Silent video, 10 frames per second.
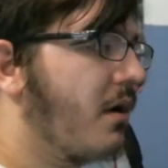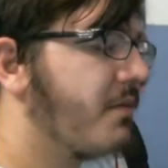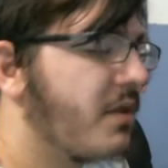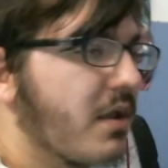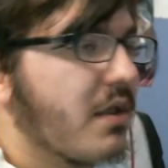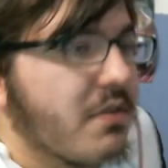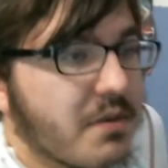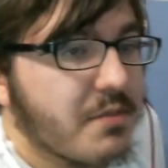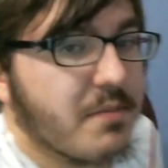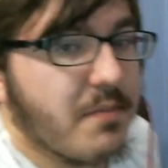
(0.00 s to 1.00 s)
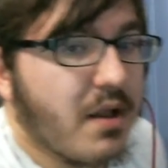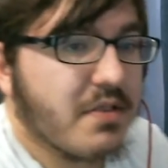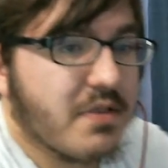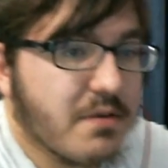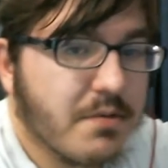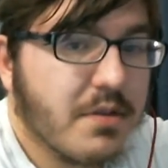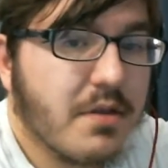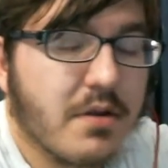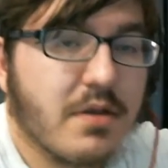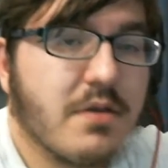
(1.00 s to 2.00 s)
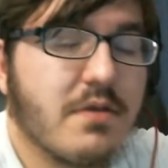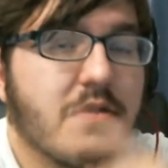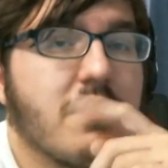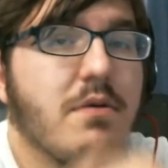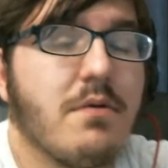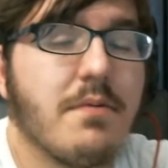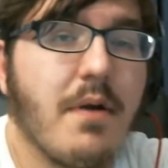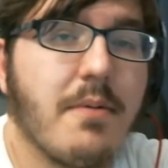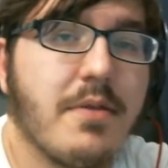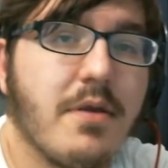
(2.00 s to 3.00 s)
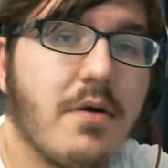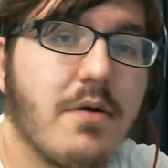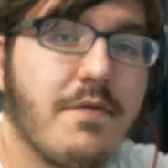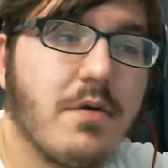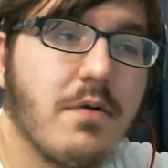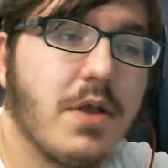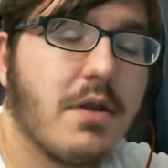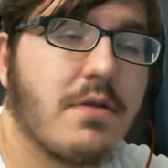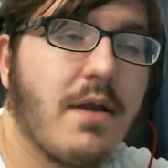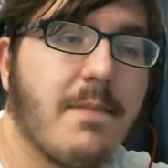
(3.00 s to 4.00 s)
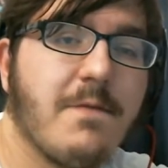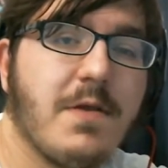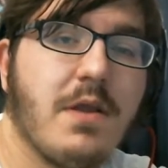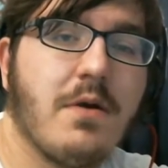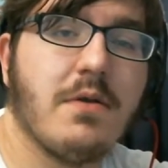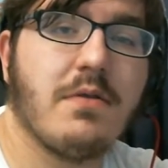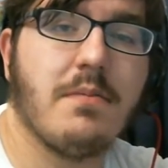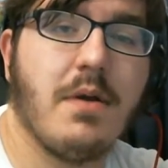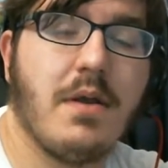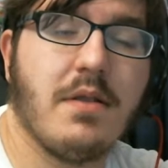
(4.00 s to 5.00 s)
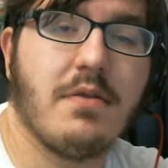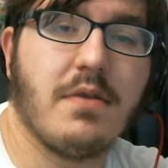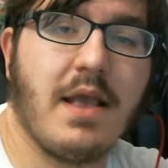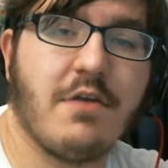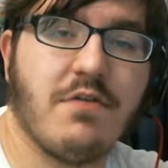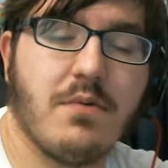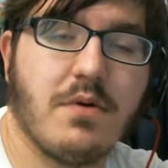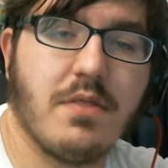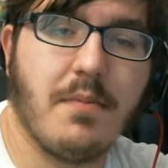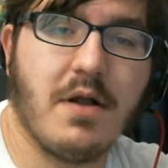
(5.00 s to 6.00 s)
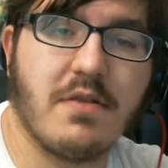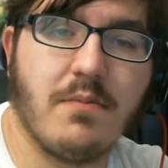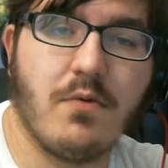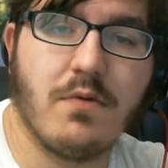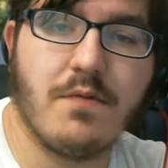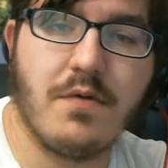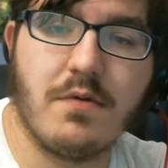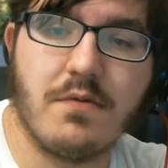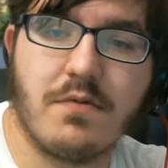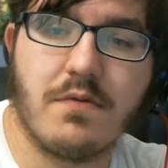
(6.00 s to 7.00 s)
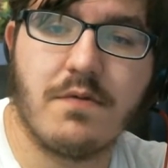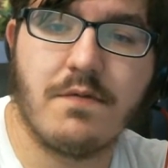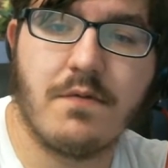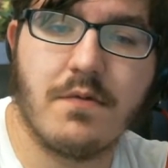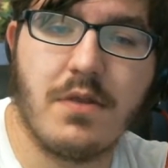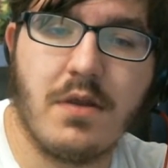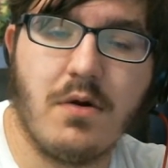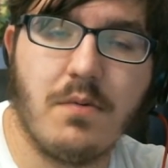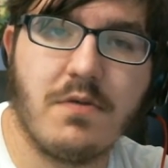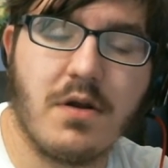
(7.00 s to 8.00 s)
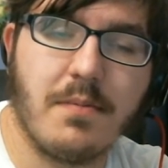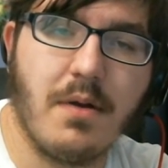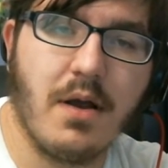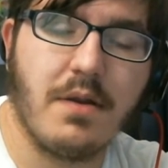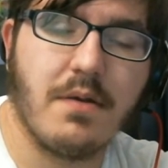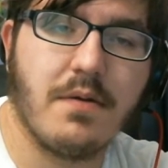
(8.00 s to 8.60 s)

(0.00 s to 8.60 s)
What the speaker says: Then again, some of the mods did really good, because you could probably tell if you go look at our top video, it's actually one of the Mods and More reviews for the Homestuck mod,